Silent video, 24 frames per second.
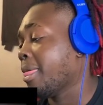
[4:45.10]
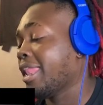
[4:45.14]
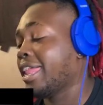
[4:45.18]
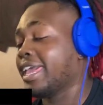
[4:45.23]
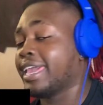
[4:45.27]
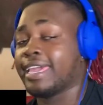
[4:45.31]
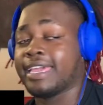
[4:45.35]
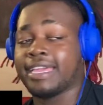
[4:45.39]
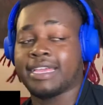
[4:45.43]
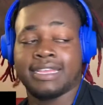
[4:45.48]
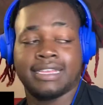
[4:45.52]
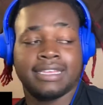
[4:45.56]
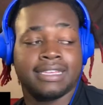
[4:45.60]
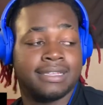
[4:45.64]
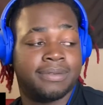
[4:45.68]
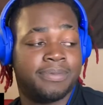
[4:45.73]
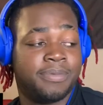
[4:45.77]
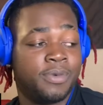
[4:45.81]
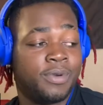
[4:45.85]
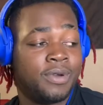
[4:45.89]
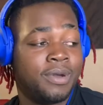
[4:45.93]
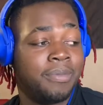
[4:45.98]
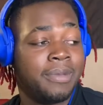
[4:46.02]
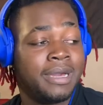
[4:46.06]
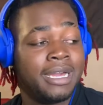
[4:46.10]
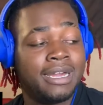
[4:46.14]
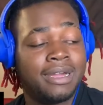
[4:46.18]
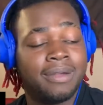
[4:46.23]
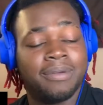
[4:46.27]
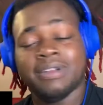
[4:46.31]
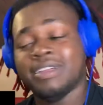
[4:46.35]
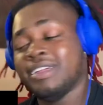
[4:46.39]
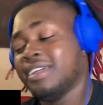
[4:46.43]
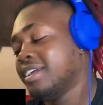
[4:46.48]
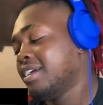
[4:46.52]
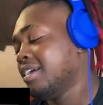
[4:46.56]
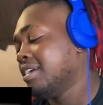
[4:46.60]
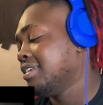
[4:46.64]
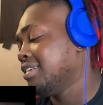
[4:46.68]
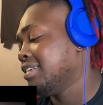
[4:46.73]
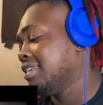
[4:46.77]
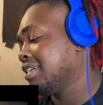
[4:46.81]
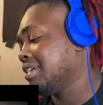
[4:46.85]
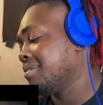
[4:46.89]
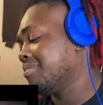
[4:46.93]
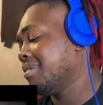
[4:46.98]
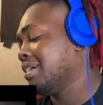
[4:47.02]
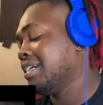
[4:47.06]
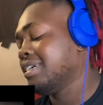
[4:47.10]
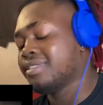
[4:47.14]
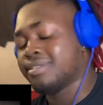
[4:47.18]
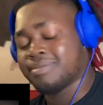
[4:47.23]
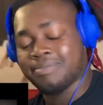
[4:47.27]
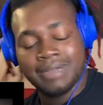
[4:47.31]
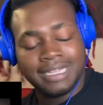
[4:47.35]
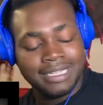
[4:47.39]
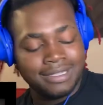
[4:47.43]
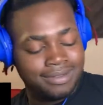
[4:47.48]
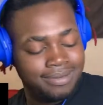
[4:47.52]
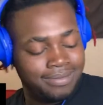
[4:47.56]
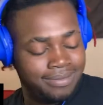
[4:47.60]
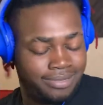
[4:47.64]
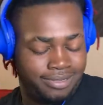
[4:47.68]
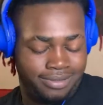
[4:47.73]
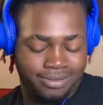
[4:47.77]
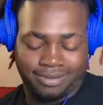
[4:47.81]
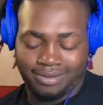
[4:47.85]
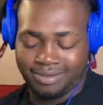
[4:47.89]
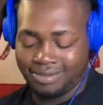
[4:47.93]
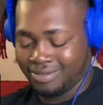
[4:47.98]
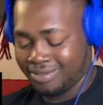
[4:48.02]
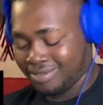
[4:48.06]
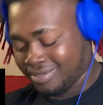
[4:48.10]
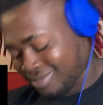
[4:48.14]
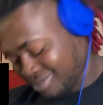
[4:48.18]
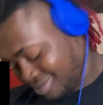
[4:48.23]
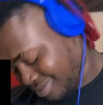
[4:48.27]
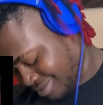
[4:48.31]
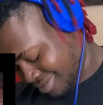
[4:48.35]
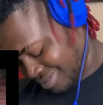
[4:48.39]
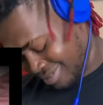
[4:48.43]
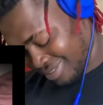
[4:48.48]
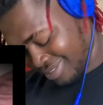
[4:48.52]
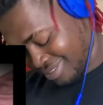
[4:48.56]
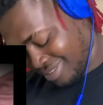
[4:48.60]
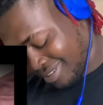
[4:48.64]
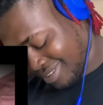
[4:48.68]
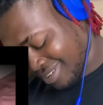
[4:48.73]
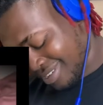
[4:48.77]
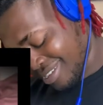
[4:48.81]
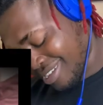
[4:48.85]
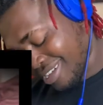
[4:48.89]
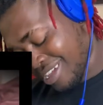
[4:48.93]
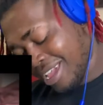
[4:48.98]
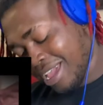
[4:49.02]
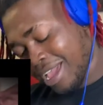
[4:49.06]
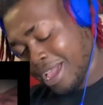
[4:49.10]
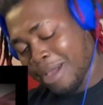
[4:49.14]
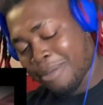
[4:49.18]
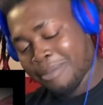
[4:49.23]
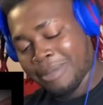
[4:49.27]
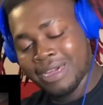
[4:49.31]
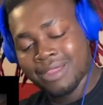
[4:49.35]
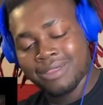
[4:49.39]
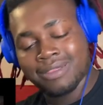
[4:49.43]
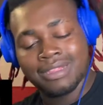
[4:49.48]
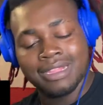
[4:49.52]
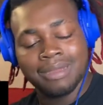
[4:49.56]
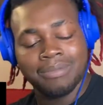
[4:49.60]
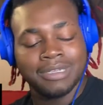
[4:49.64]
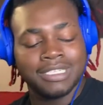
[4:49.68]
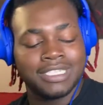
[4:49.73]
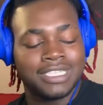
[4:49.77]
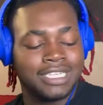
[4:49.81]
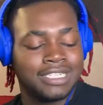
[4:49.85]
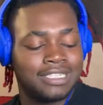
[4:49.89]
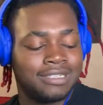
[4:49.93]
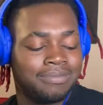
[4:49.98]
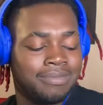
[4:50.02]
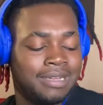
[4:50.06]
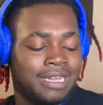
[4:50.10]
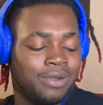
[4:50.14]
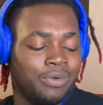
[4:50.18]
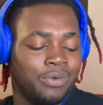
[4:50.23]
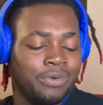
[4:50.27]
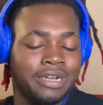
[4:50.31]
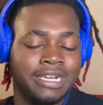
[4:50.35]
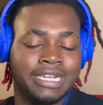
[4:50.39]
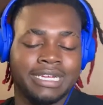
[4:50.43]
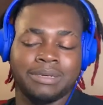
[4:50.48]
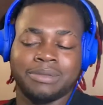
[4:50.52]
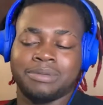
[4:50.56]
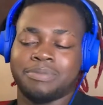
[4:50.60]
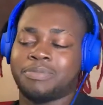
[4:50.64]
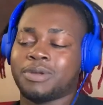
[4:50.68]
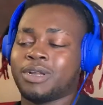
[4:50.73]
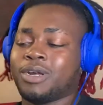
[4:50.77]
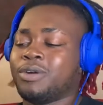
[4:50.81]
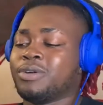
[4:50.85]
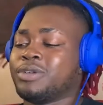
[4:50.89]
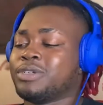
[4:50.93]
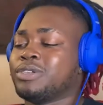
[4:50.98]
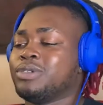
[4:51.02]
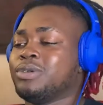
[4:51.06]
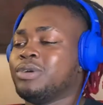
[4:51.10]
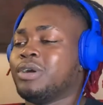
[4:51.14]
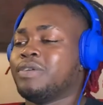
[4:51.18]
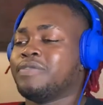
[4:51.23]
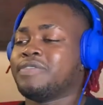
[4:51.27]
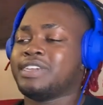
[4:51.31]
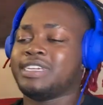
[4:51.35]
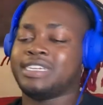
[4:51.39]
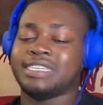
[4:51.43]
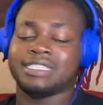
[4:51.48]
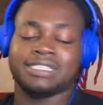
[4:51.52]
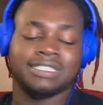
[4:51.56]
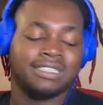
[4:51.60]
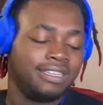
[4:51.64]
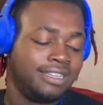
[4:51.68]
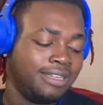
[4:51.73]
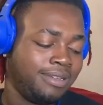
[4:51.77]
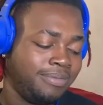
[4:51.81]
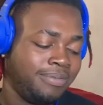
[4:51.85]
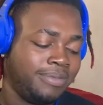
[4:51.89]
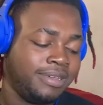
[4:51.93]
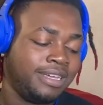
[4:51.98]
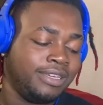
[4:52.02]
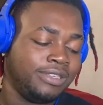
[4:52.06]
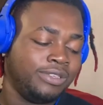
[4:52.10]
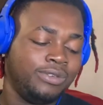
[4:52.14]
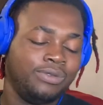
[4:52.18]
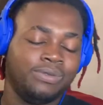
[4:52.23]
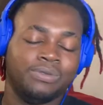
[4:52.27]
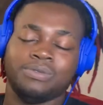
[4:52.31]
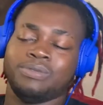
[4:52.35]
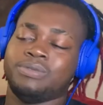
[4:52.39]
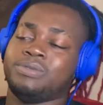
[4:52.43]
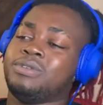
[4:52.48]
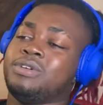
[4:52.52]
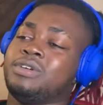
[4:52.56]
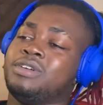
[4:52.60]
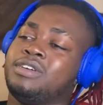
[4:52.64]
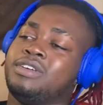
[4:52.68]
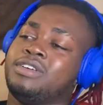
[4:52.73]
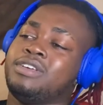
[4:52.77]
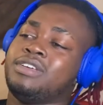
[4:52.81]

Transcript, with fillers: like, well, my, nigga, my, my, my stomach touching my ribs, bro. You over here talking about you.